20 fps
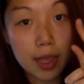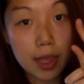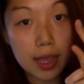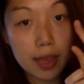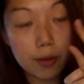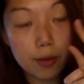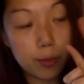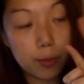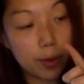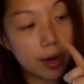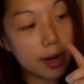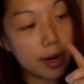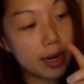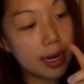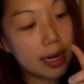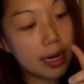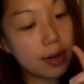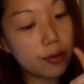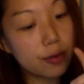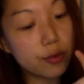where it
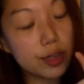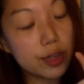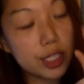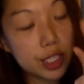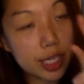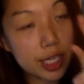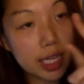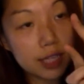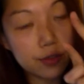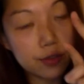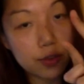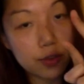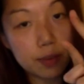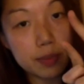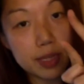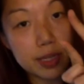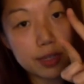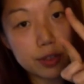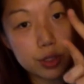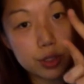originates from
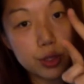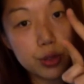2